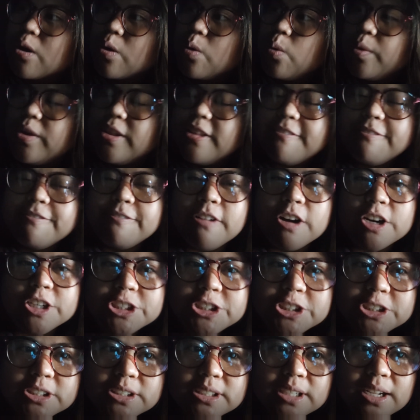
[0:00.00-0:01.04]
the
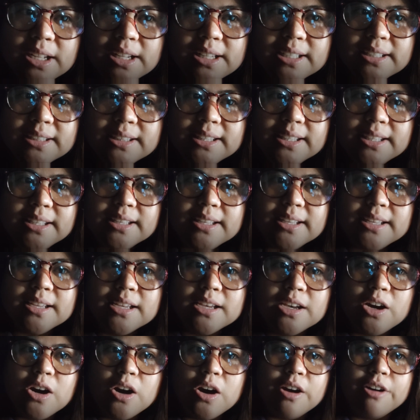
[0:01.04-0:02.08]
functionality
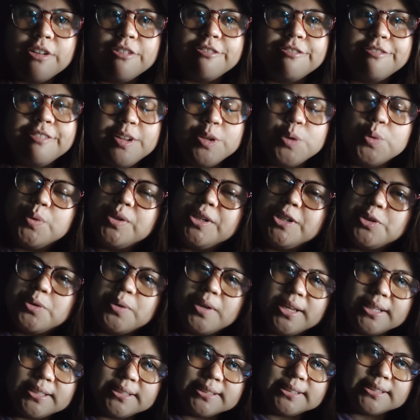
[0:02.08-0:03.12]
of Fiido
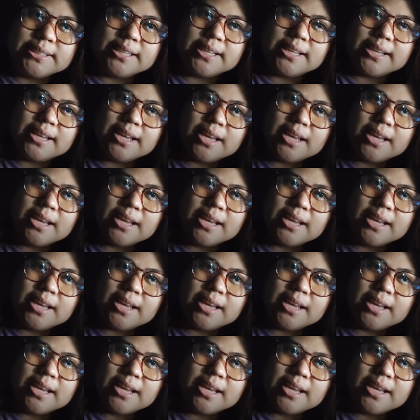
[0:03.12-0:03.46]
D2S.